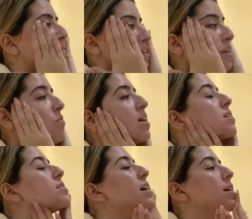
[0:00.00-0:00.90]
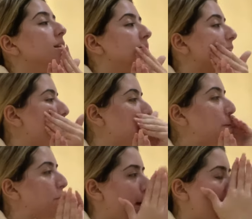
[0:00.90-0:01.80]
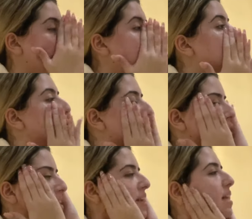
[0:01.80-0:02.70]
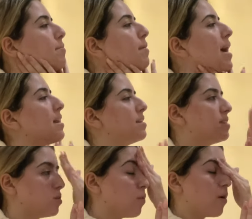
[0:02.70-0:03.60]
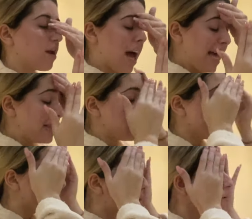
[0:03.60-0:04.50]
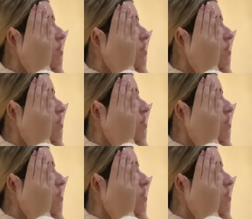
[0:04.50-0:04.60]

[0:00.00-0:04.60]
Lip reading: in 1 second, it's gonna be matte, completely matte. This is what I love about